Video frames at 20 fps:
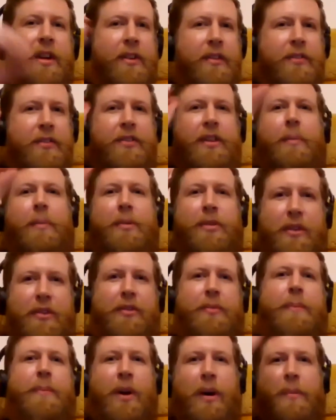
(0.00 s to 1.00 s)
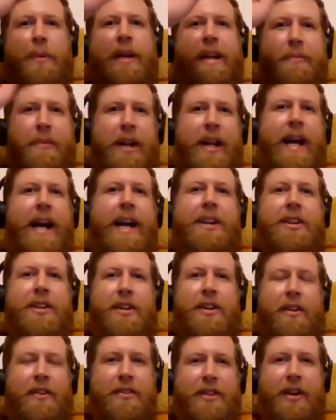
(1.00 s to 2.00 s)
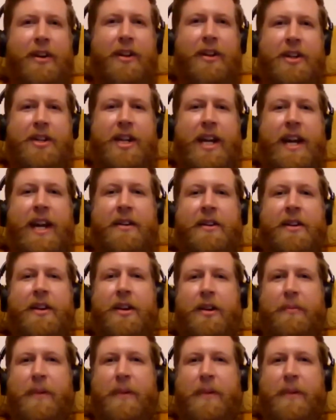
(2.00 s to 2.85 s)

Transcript: substance property relation ontology and